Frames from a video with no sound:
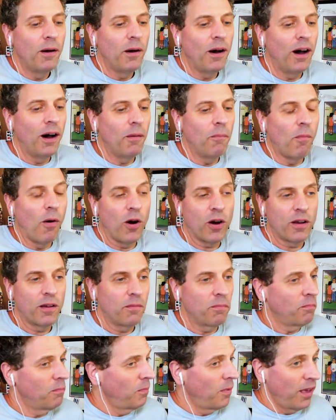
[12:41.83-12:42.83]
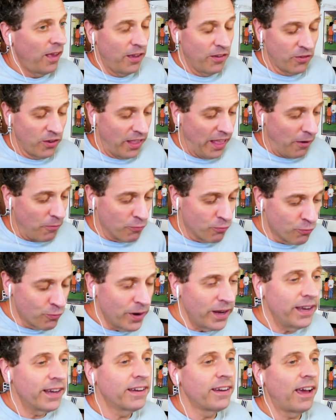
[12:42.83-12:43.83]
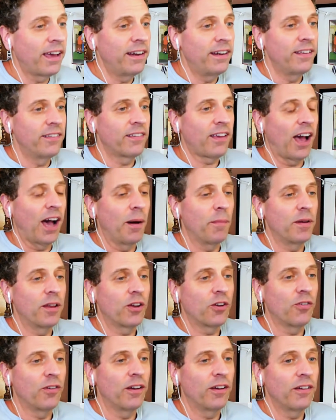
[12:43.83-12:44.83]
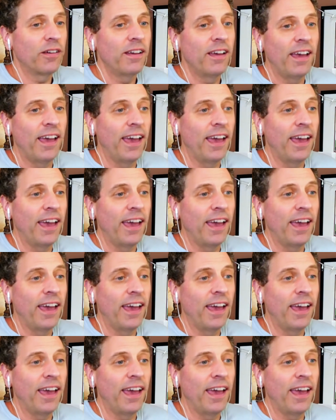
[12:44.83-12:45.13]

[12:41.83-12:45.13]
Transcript: that reignited his comedy career,